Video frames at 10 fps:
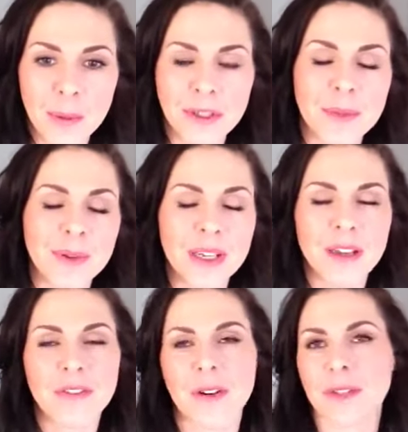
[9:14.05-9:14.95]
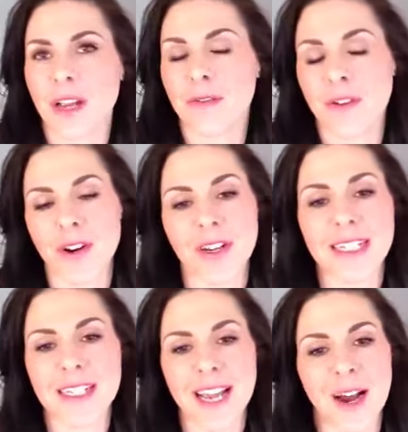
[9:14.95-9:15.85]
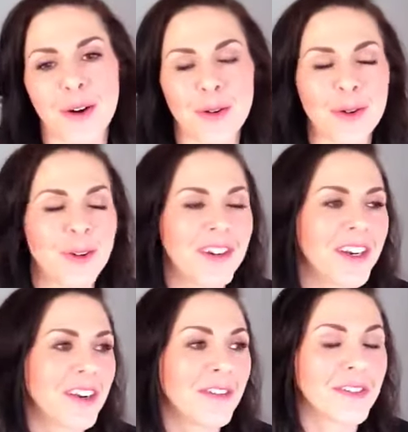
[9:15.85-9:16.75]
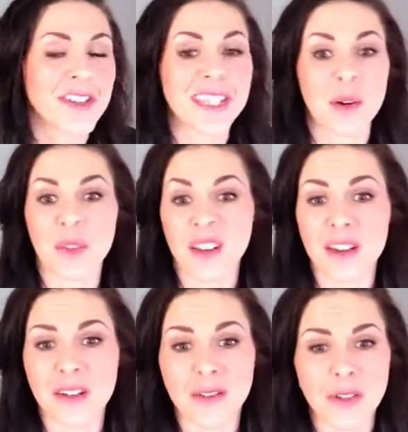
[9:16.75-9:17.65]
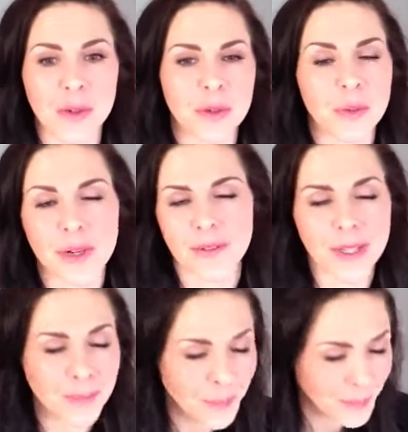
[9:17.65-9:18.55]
possibly if I was going for a night out, or you know, if I was just out with the girls or whatever.